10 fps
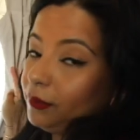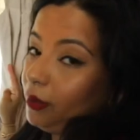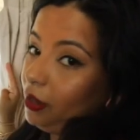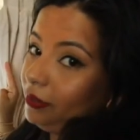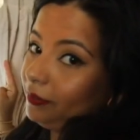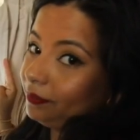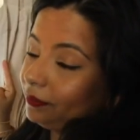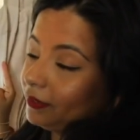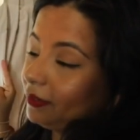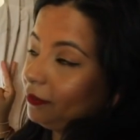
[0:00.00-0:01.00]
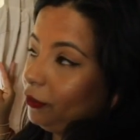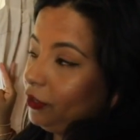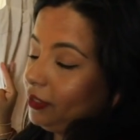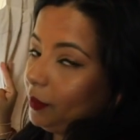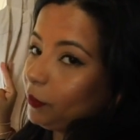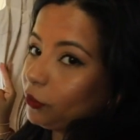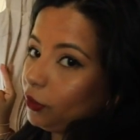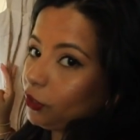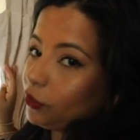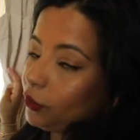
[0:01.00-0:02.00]
of all, for this
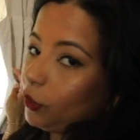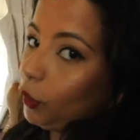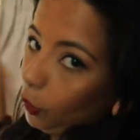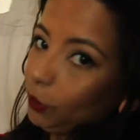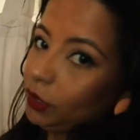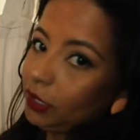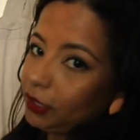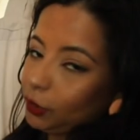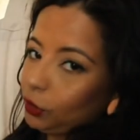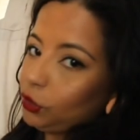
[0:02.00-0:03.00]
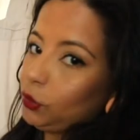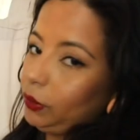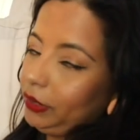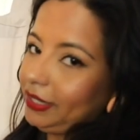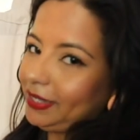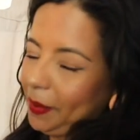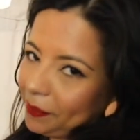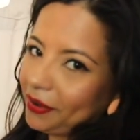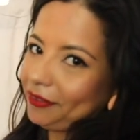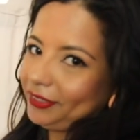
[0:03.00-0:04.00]
demonstration, close this because you will need some
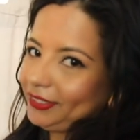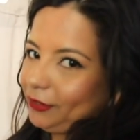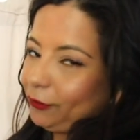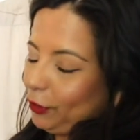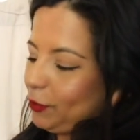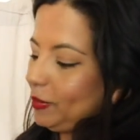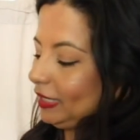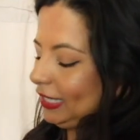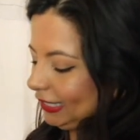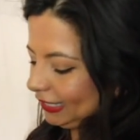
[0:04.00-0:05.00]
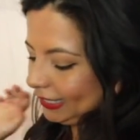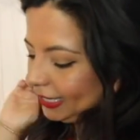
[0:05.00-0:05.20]
privacy for your business.